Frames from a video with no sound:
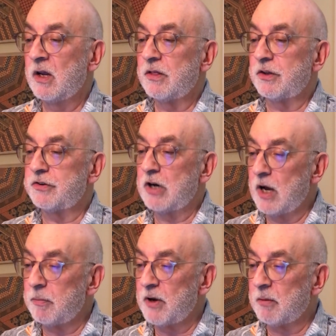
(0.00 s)
The
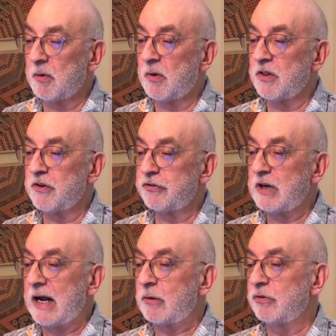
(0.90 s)
top album on the
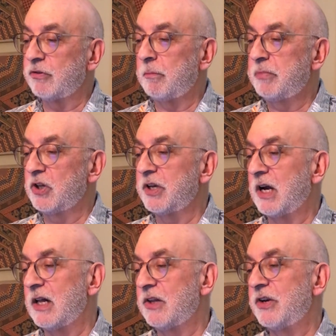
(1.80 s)
stack was a Billie
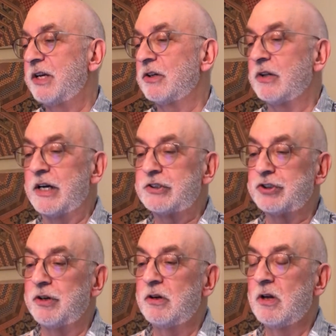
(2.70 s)
Holiday collection